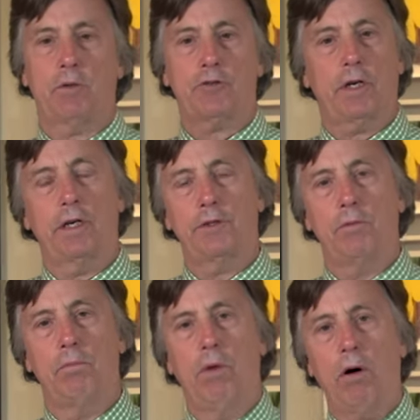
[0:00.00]
We're trying to do
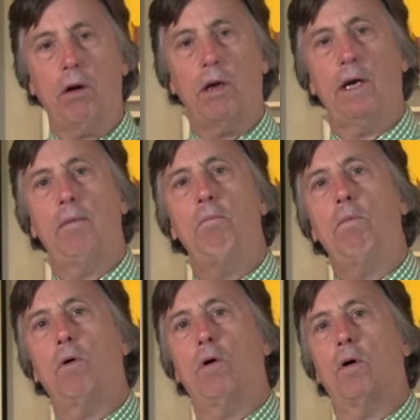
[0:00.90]
more and
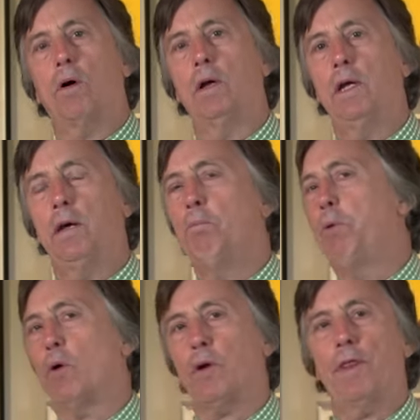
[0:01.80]
more
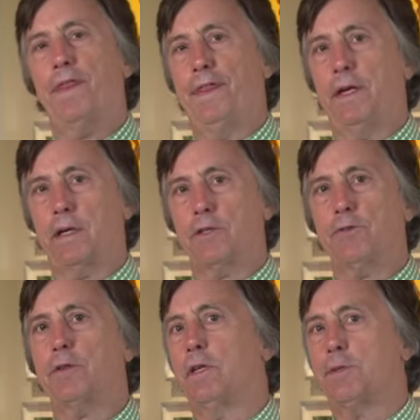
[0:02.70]
important things,
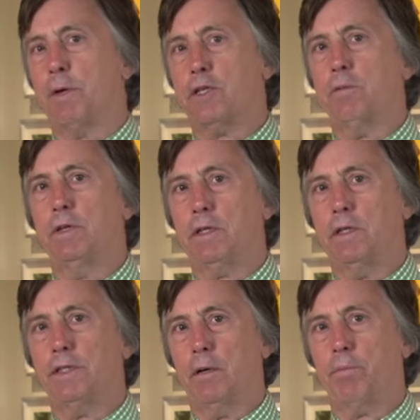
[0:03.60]
with, especially with
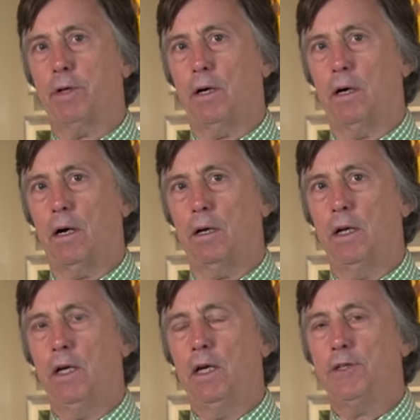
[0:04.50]
contemporary art.
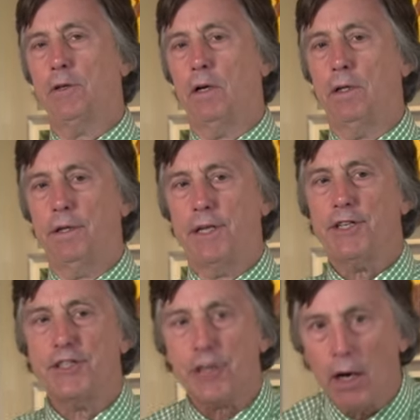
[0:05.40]
So uh,
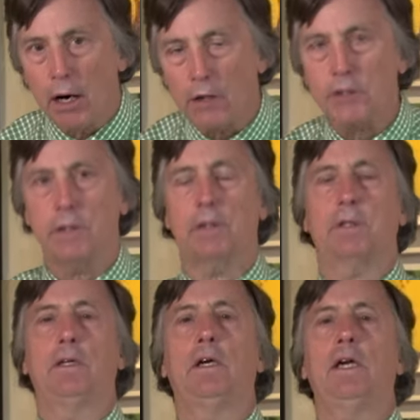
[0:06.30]
this
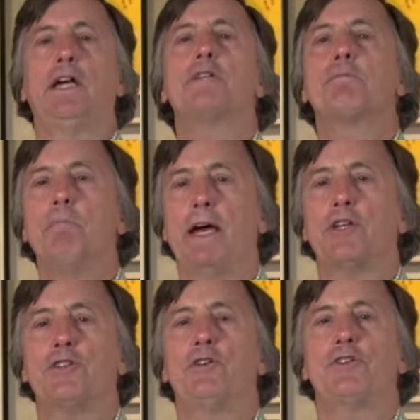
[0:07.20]
auction is
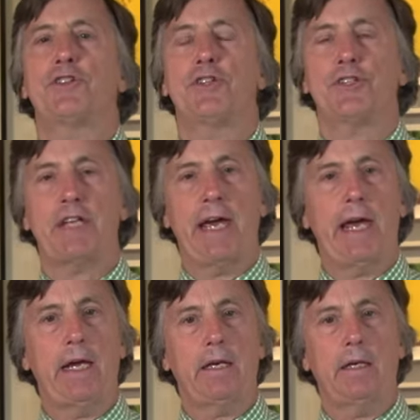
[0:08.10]
meant to
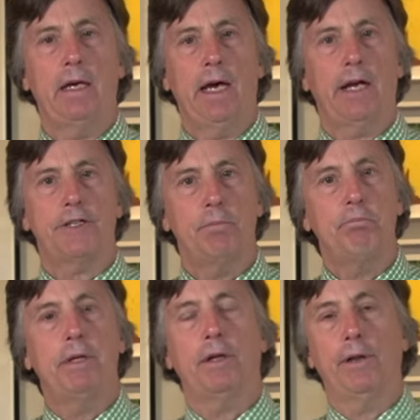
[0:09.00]
sustain and to
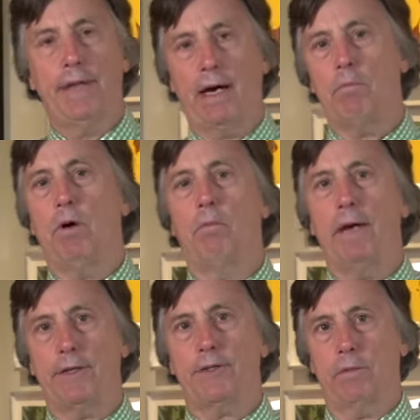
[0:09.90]
build that
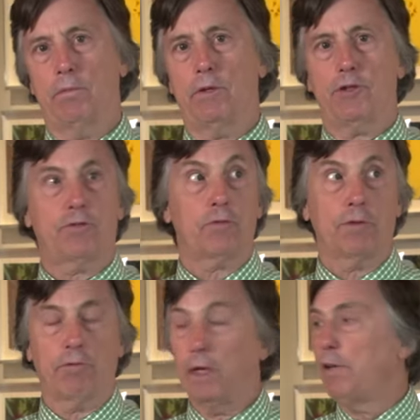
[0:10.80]
momentum, which we're
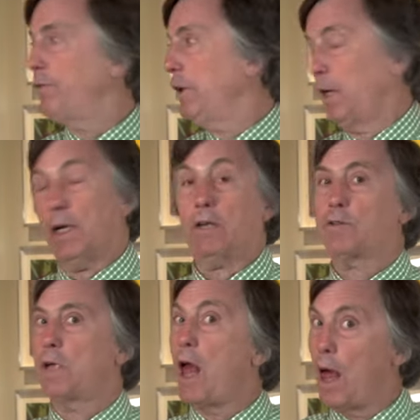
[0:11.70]
really feeling.
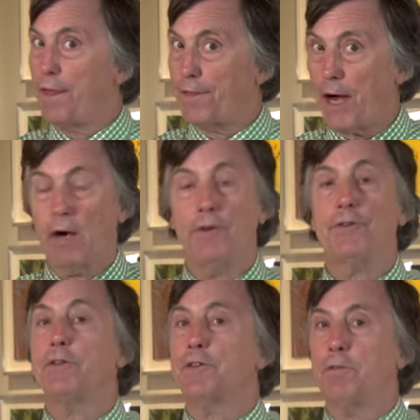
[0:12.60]
Actually,
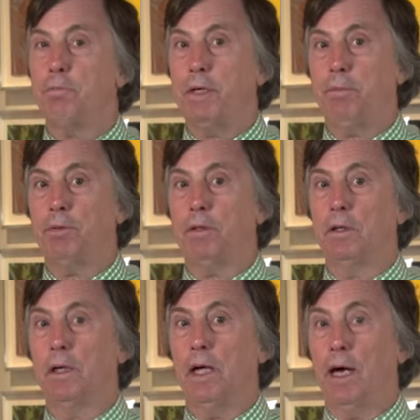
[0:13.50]
thousands of people
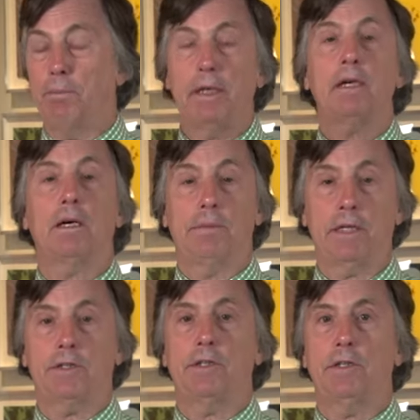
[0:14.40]
have been
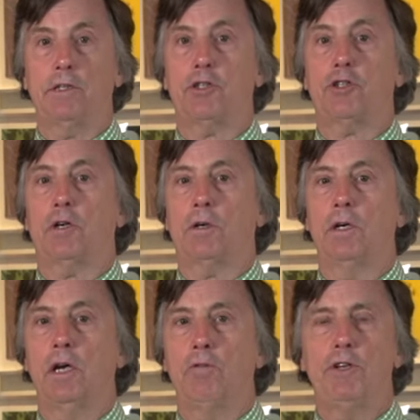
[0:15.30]
coming to this show.
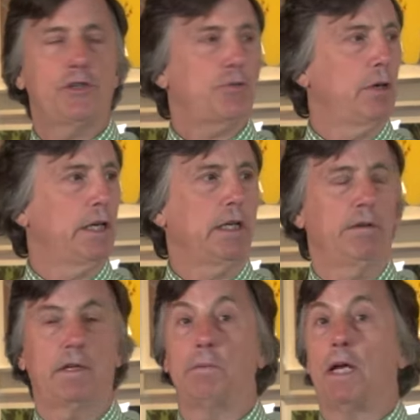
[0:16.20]
We just want to
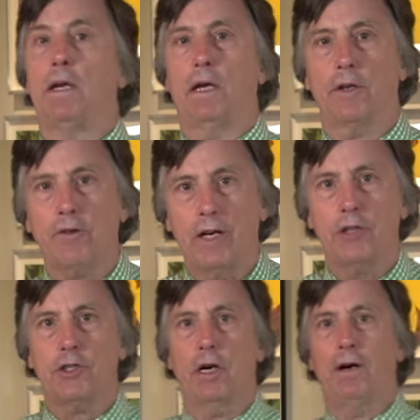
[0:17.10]
give them another great
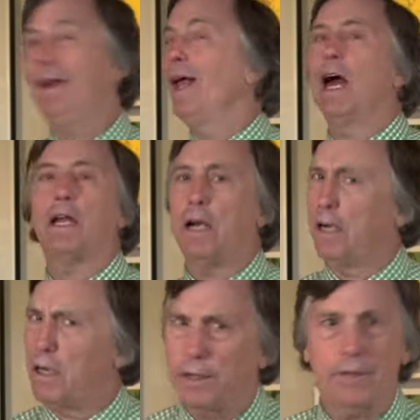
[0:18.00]
show and
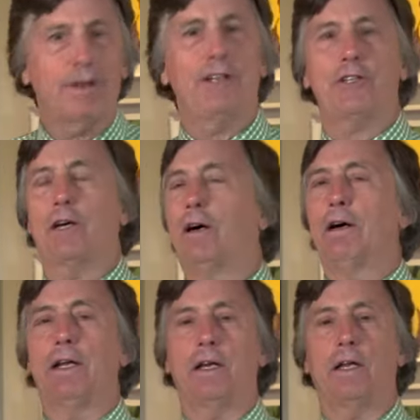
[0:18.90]
another great show
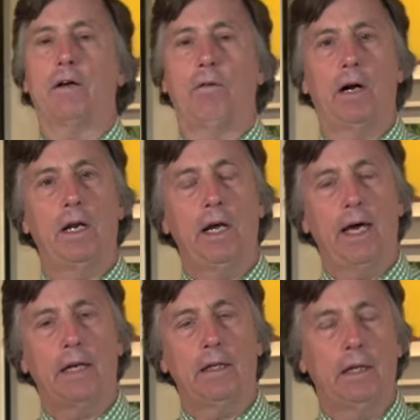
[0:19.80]
and another one
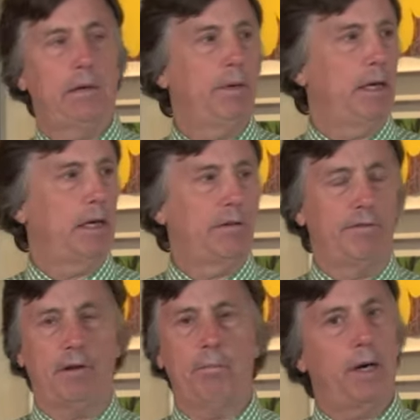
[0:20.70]
and a little bit
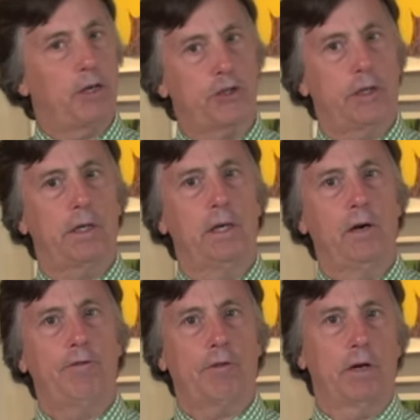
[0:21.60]
of a budget
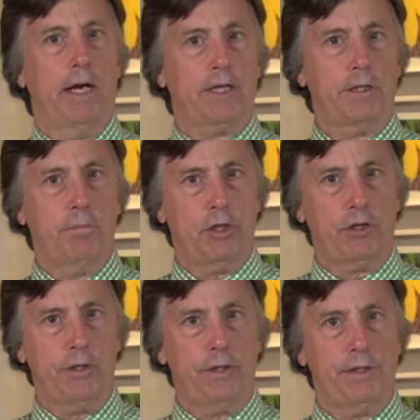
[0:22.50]
for
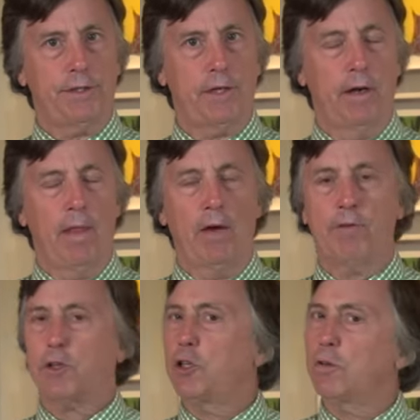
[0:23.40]
exhibitions,
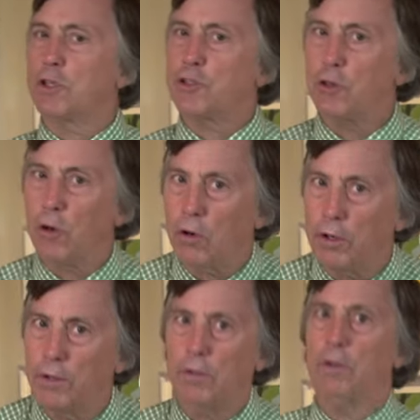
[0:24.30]
for
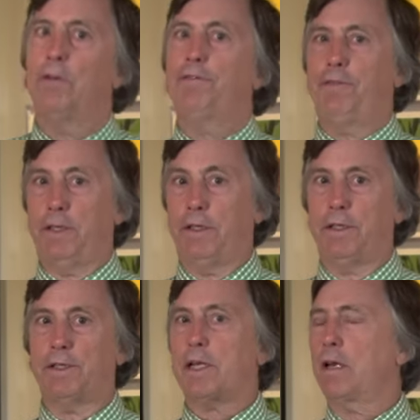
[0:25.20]
curatorial
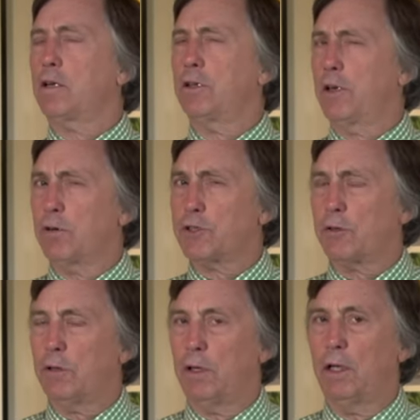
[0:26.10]
fees and
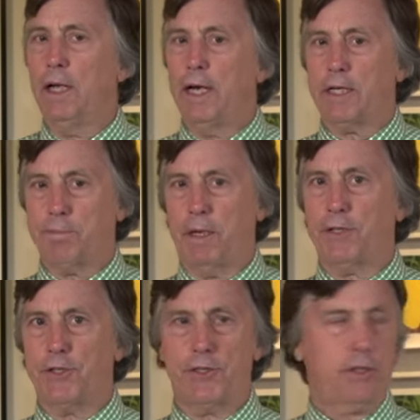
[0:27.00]
curatorial
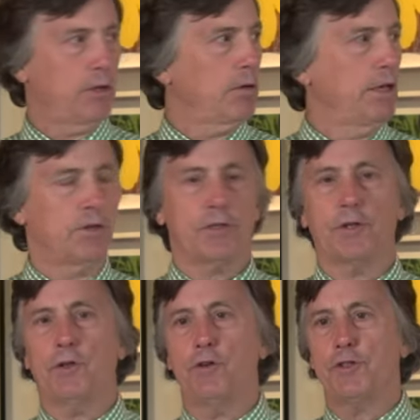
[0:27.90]
expenses. The curators are
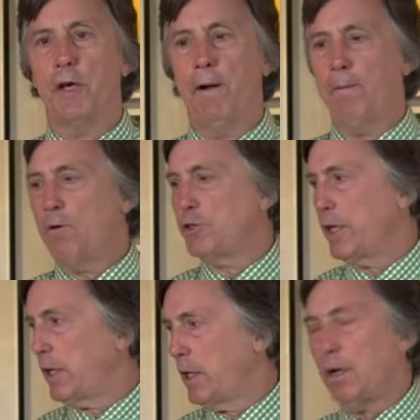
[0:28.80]
those who
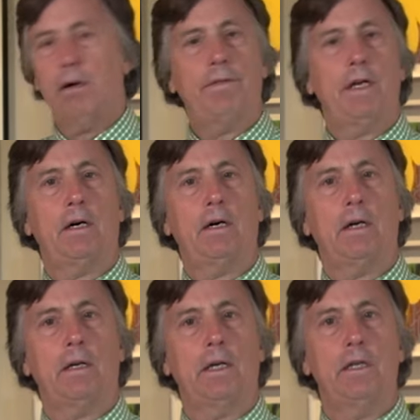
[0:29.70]
take care of the
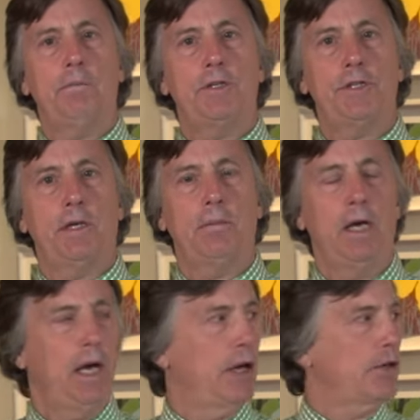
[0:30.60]
art in the museum
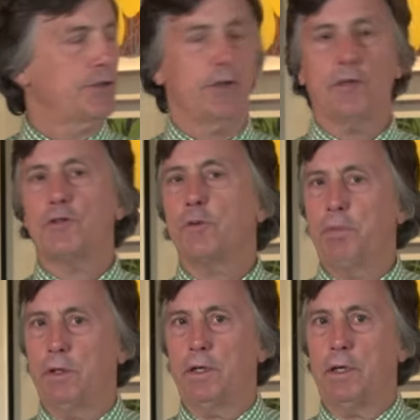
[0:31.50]
and also those who
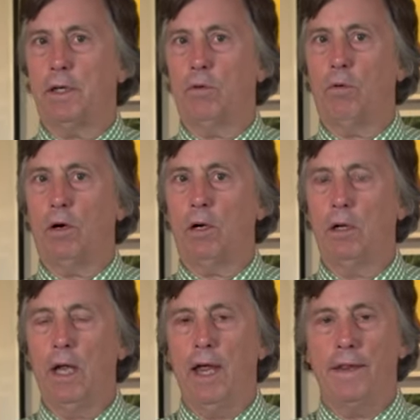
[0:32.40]
put it on the
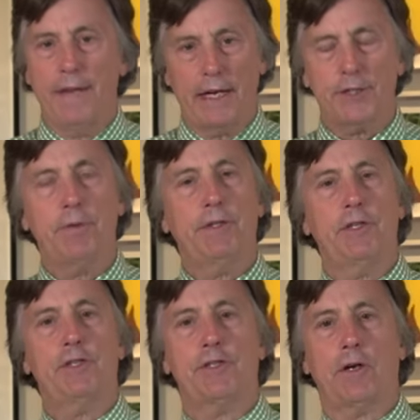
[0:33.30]
wall. That's what
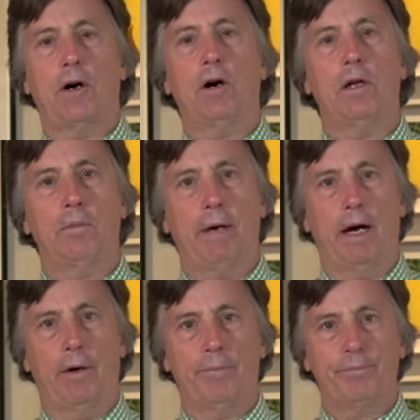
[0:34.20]
this is all
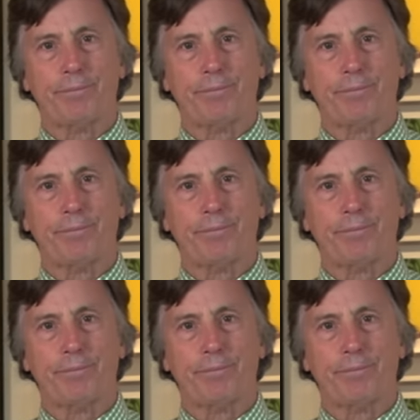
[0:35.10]
about.